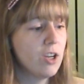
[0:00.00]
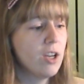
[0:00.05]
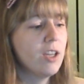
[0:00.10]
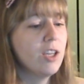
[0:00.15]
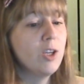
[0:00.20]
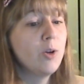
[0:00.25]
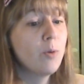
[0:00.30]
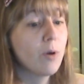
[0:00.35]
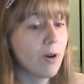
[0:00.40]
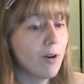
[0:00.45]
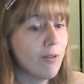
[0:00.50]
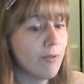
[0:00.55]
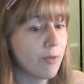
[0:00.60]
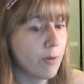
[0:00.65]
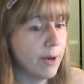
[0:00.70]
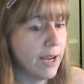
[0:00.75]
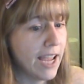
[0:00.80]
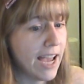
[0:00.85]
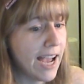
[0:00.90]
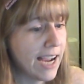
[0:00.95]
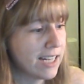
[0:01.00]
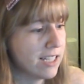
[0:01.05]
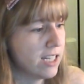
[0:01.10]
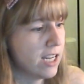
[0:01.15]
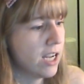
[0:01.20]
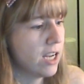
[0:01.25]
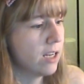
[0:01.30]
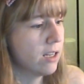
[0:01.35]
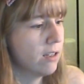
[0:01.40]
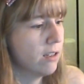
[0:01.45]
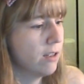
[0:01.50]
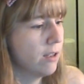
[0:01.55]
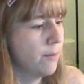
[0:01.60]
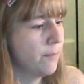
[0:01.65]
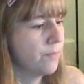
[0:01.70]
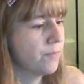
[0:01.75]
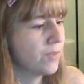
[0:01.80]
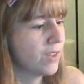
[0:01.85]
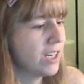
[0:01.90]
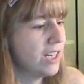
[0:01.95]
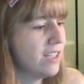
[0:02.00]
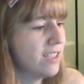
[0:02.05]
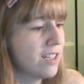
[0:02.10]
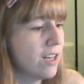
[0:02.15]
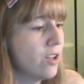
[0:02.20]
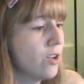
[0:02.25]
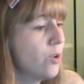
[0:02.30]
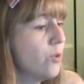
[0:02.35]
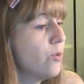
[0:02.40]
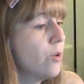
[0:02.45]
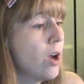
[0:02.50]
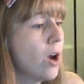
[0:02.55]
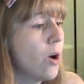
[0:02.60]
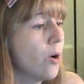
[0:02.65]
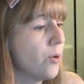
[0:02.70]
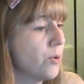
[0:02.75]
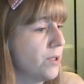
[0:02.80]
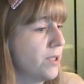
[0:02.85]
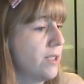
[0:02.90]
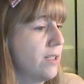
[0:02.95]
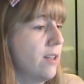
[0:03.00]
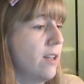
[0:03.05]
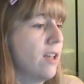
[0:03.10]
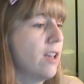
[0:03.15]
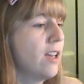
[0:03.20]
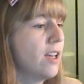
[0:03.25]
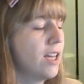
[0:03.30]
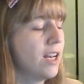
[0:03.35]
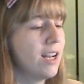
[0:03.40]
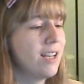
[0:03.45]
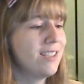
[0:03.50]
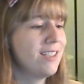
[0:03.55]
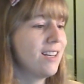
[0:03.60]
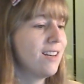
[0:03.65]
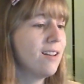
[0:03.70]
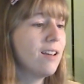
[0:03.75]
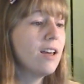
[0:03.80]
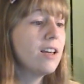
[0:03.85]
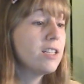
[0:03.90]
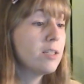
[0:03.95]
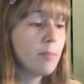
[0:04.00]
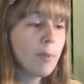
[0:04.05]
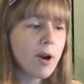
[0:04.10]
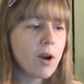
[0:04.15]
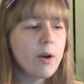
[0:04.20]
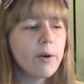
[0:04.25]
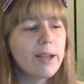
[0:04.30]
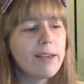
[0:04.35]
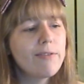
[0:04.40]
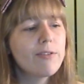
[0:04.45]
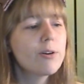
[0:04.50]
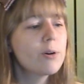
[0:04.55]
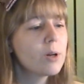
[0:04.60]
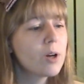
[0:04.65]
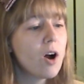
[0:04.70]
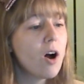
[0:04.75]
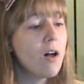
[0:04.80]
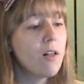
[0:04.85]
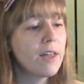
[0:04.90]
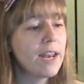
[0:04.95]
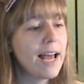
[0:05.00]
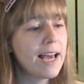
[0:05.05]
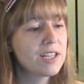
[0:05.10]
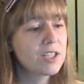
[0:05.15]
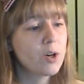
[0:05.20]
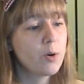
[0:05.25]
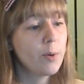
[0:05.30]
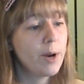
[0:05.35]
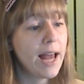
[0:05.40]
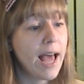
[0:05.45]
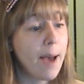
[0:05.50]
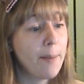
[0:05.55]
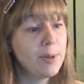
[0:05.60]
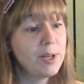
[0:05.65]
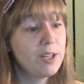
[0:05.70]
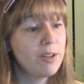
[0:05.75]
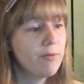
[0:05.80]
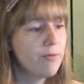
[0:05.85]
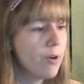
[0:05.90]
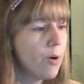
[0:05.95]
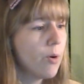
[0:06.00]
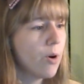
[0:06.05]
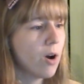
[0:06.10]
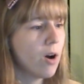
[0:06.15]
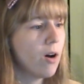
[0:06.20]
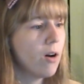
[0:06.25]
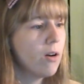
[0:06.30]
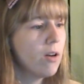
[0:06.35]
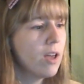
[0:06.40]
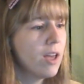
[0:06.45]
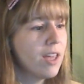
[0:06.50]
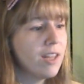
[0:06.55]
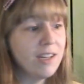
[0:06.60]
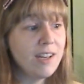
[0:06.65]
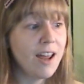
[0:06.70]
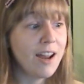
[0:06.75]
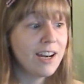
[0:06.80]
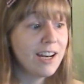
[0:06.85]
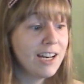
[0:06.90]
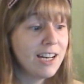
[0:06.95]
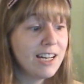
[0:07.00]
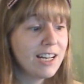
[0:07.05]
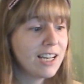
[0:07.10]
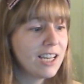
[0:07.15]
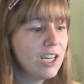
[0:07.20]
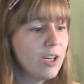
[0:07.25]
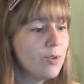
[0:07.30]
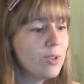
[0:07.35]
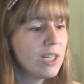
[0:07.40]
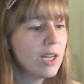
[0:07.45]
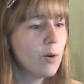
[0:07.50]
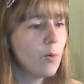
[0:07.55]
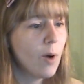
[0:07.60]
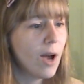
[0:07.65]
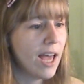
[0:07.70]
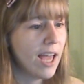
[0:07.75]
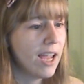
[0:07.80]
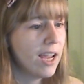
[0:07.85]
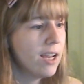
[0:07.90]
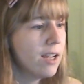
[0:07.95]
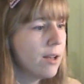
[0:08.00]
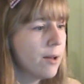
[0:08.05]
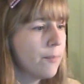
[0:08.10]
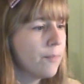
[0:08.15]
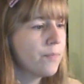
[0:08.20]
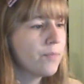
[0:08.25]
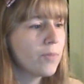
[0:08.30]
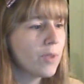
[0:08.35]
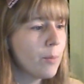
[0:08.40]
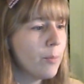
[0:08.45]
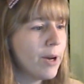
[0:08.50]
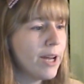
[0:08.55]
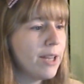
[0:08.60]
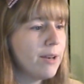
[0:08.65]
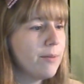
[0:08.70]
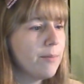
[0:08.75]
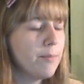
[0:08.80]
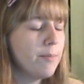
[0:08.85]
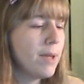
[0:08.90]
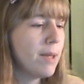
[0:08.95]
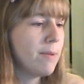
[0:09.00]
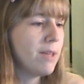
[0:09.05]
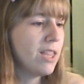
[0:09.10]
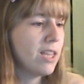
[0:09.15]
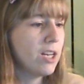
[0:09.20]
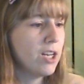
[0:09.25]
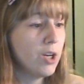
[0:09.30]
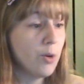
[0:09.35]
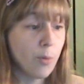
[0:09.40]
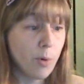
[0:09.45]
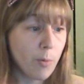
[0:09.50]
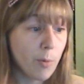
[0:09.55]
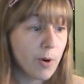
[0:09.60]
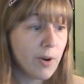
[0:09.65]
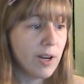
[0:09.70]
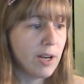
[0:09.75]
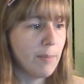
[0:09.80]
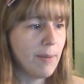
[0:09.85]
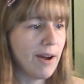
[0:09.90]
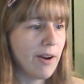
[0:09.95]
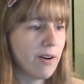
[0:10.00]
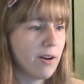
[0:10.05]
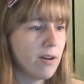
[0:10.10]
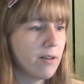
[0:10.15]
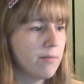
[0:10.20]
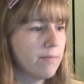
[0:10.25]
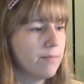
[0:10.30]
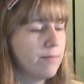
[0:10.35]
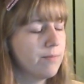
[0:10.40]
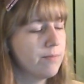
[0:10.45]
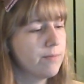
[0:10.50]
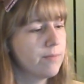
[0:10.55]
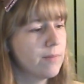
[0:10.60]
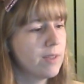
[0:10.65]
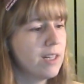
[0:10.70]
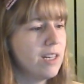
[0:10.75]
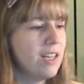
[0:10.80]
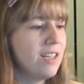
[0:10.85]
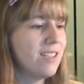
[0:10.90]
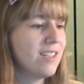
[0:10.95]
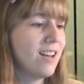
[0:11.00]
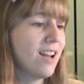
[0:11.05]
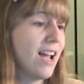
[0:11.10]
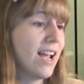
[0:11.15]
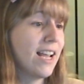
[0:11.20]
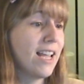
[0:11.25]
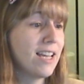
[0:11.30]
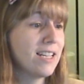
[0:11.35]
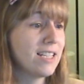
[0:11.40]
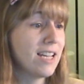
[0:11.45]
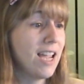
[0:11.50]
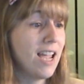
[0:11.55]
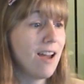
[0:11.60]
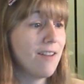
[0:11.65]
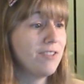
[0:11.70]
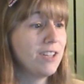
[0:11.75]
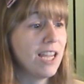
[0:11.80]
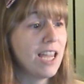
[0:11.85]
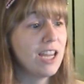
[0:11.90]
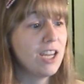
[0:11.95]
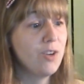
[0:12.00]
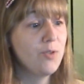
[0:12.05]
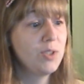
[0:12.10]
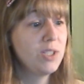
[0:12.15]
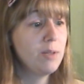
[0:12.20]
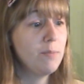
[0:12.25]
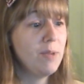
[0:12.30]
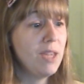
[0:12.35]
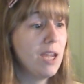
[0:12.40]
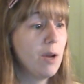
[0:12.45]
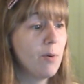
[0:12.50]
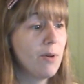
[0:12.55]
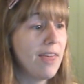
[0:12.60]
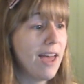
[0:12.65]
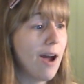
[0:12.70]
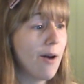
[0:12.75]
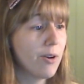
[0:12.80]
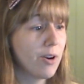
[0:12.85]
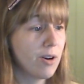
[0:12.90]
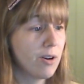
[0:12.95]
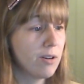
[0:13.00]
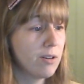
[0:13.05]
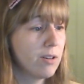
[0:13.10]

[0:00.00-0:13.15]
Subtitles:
You are overreacting. And he said, who knows? And I said, tomorrow give her a call and ask her what happened to the phone call. Not in an accusing way, but maybe that you were worried about her. And he said, I guess I have to get used to being without her.